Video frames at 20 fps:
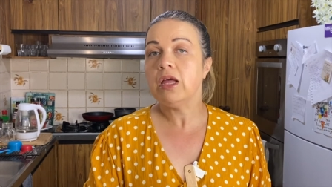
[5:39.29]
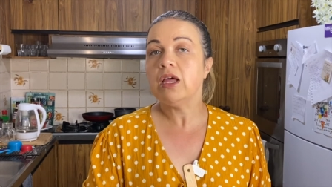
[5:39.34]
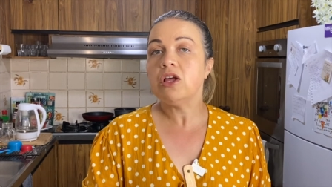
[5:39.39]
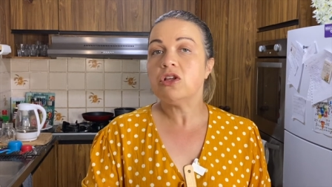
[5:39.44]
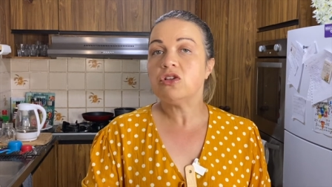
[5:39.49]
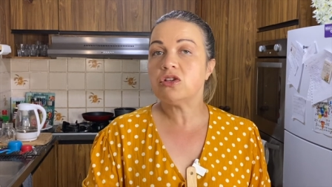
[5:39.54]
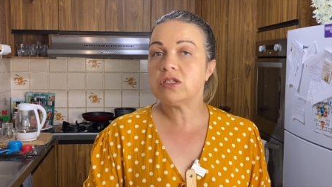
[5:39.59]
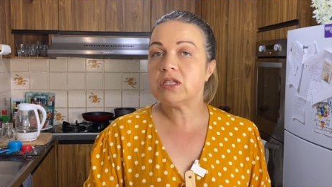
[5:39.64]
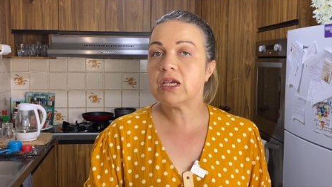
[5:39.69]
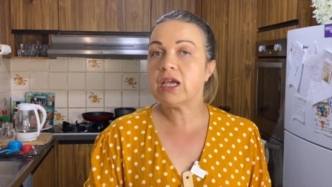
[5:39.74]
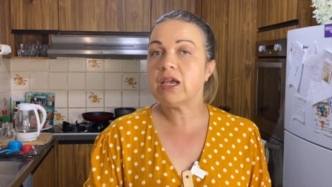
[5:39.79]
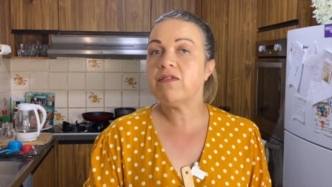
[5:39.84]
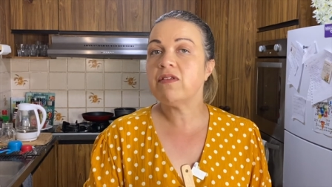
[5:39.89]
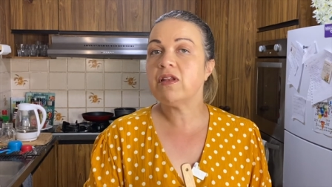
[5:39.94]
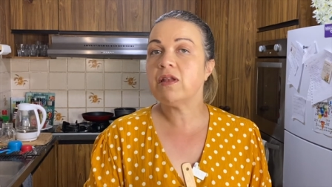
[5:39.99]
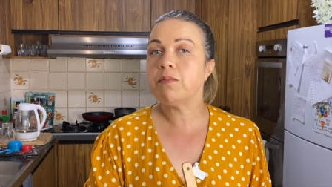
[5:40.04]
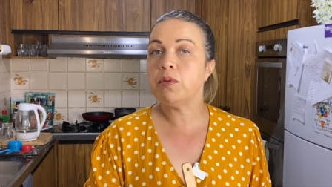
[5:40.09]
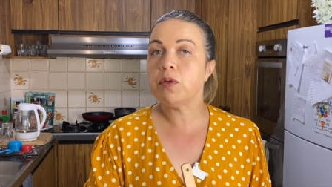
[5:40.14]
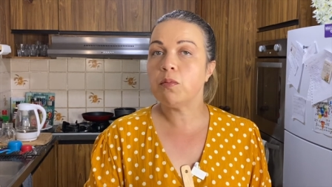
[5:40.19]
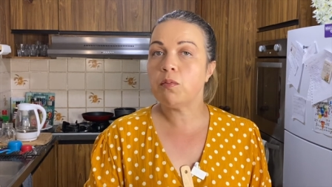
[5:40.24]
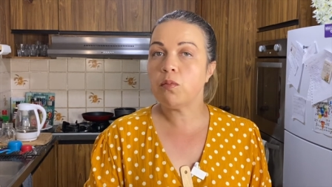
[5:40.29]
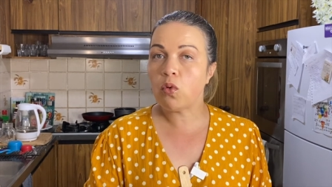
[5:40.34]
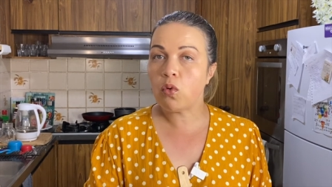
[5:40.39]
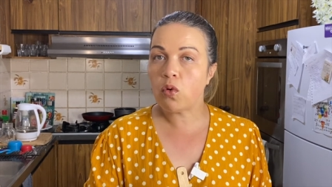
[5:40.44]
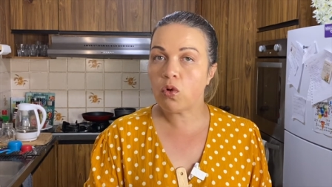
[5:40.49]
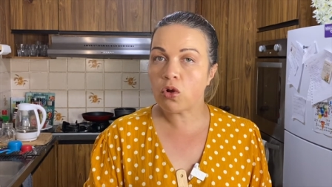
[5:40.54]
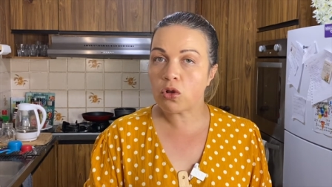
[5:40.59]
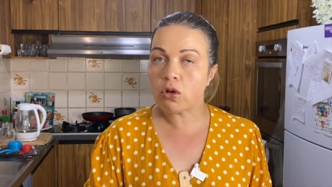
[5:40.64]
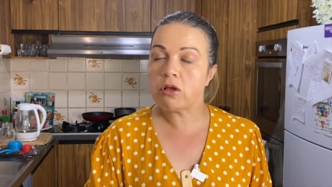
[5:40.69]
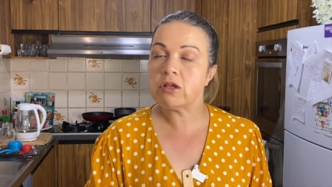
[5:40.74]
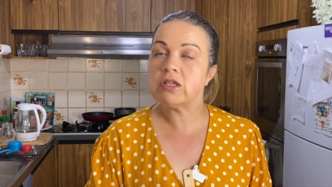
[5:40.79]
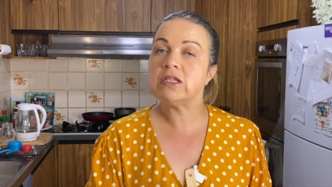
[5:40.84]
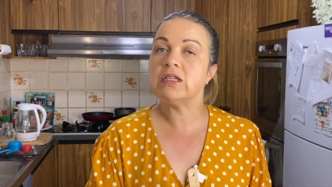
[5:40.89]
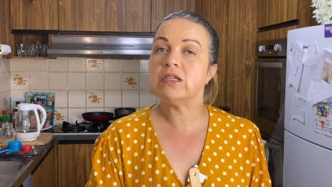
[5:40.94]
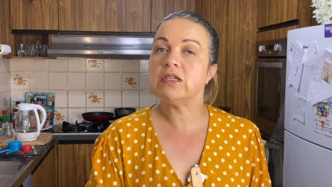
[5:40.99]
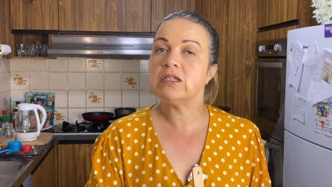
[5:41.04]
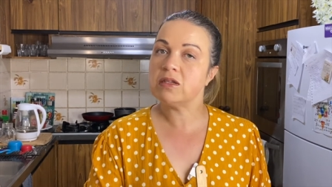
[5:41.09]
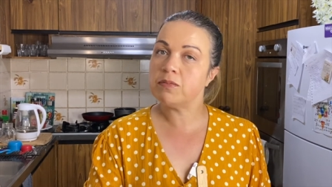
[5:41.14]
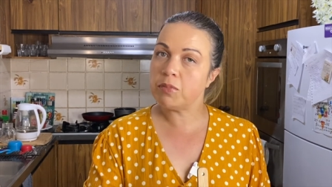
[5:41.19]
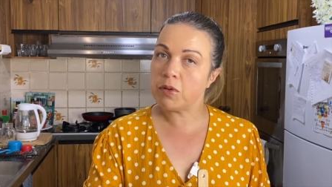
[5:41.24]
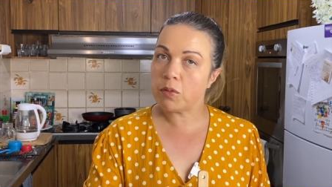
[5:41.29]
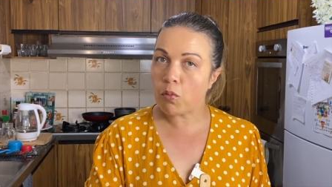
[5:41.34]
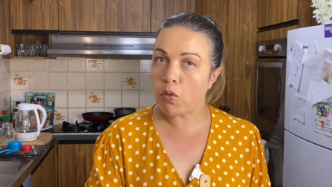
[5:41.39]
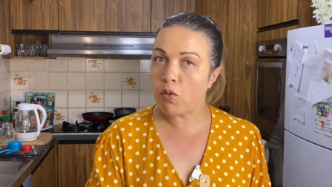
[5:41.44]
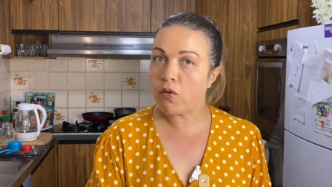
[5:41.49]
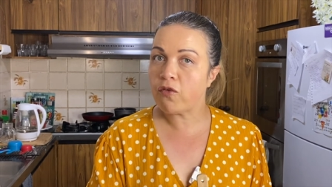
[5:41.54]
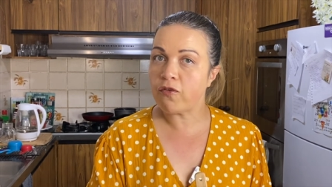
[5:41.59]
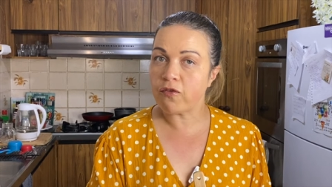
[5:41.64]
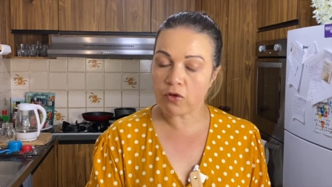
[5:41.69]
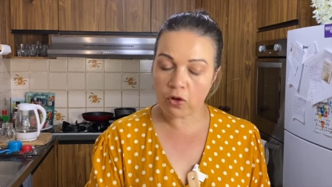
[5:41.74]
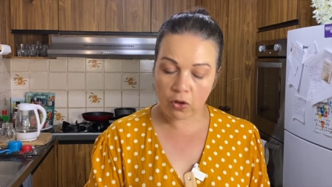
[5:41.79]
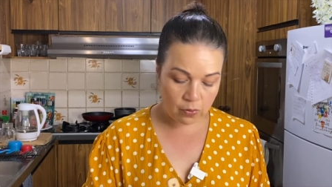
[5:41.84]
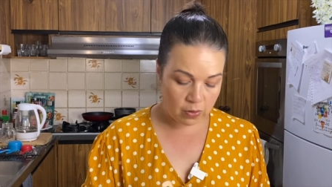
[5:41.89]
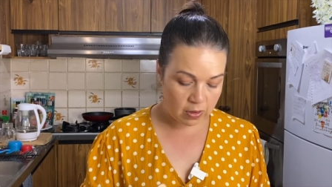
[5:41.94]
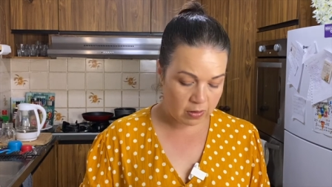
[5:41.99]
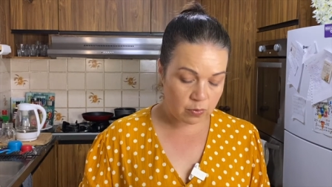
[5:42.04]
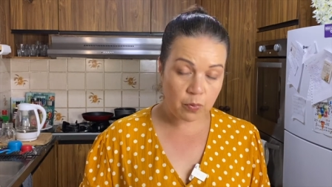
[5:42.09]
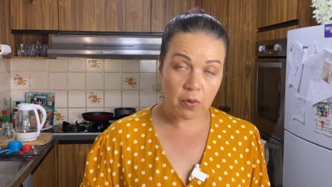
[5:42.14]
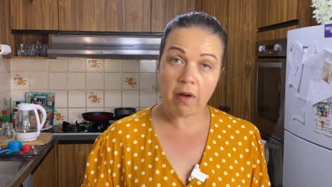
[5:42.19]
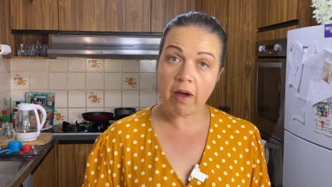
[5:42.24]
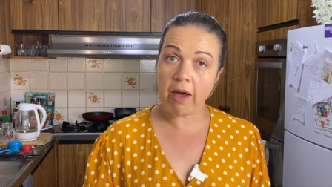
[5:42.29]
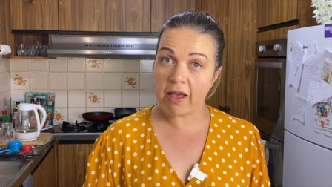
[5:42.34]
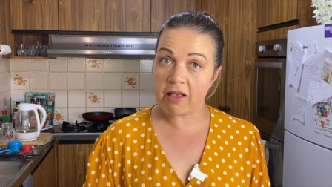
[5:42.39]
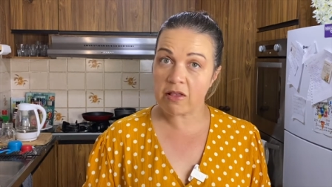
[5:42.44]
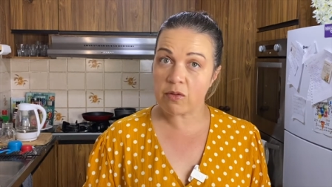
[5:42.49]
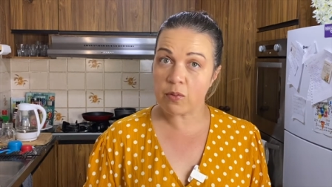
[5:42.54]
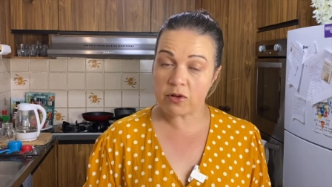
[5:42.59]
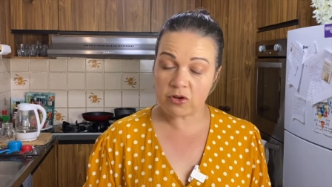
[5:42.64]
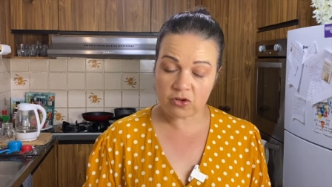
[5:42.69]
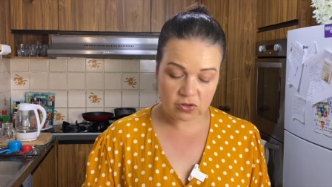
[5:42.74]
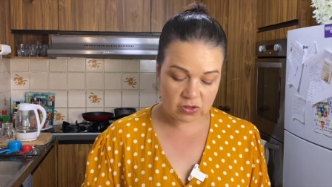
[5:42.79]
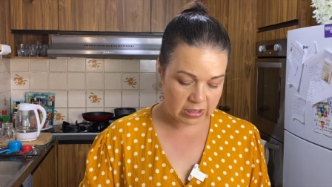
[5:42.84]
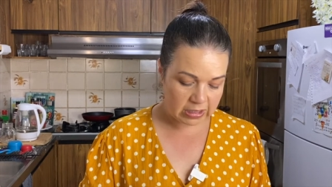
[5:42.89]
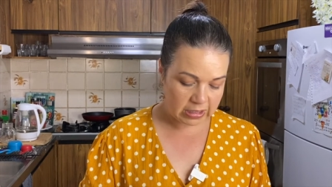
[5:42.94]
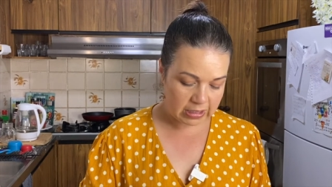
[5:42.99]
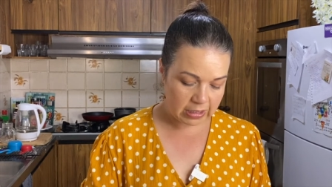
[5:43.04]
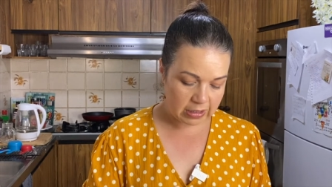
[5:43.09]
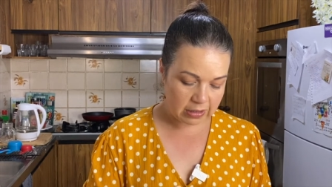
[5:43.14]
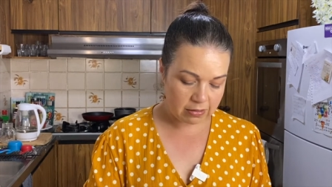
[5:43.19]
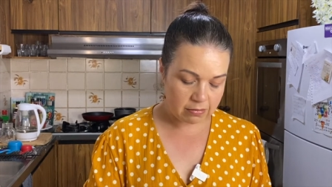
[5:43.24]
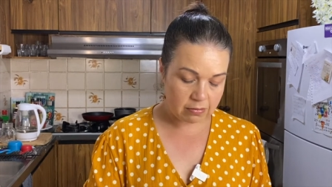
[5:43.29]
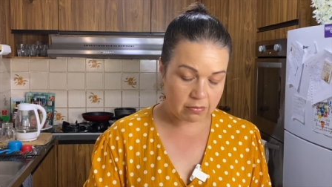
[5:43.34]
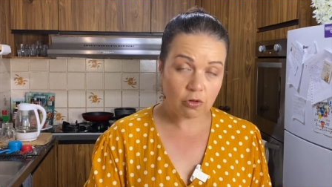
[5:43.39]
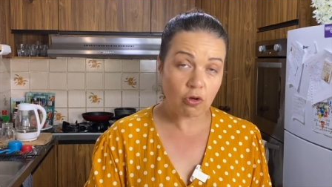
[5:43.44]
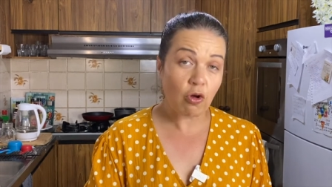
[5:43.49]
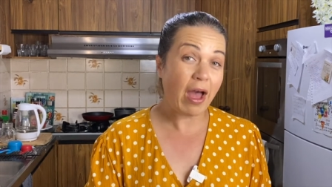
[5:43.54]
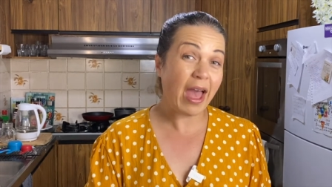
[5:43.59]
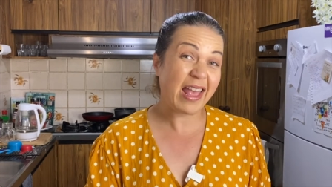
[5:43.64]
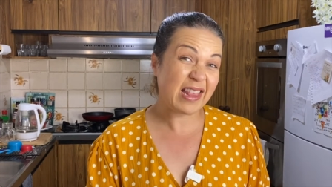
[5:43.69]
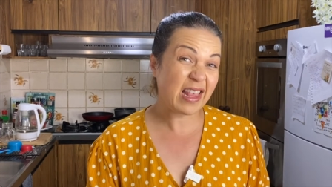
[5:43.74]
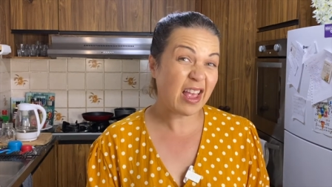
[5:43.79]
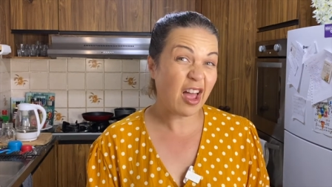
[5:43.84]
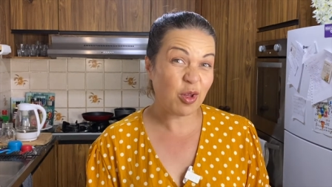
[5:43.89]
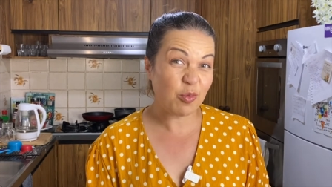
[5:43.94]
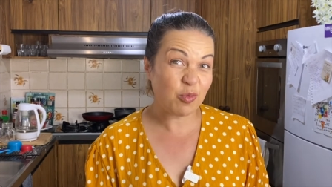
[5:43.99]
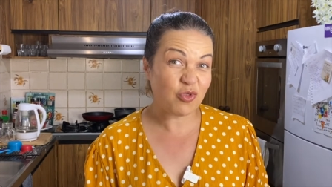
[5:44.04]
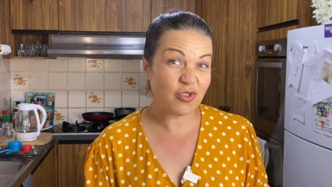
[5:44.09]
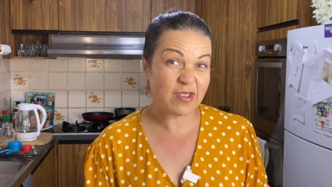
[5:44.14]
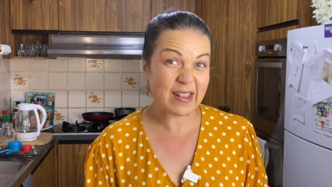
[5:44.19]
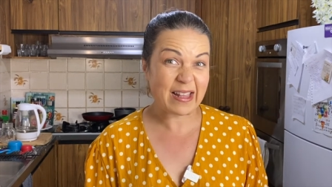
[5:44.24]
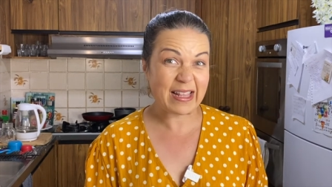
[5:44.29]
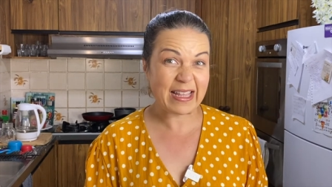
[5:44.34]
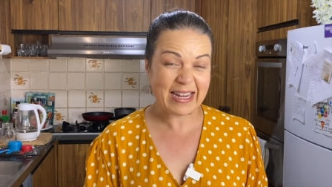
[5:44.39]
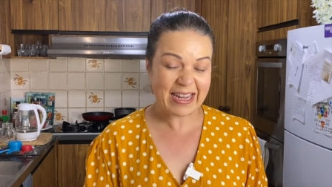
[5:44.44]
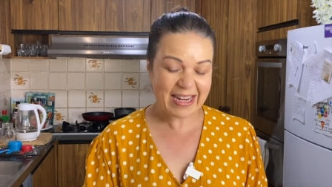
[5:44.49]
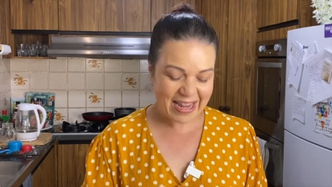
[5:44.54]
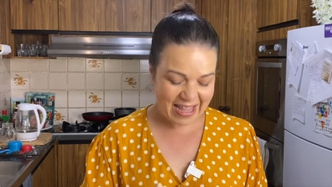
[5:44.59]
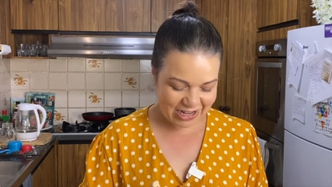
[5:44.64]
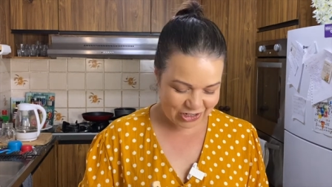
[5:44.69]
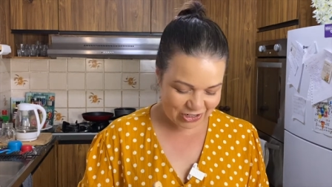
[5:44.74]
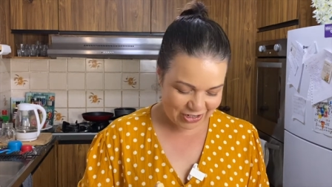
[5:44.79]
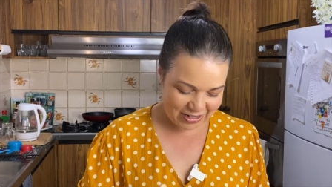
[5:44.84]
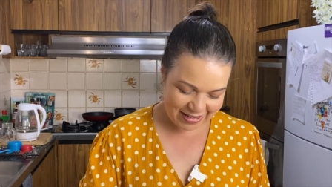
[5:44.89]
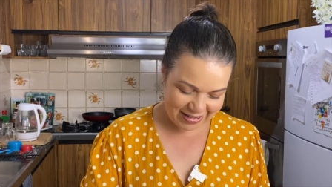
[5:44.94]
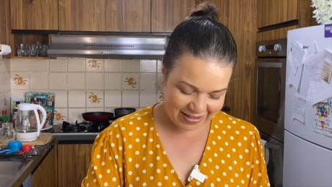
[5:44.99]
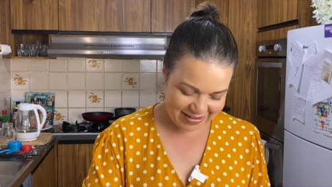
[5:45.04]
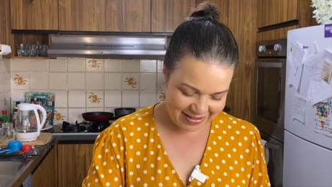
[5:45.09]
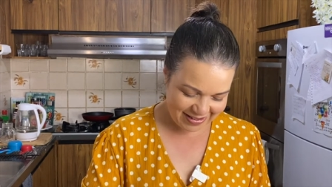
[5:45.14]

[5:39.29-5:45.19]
just to give it a bit more glossiness a bit more flow as well as we're drizzling it or as I'm drizzling it actually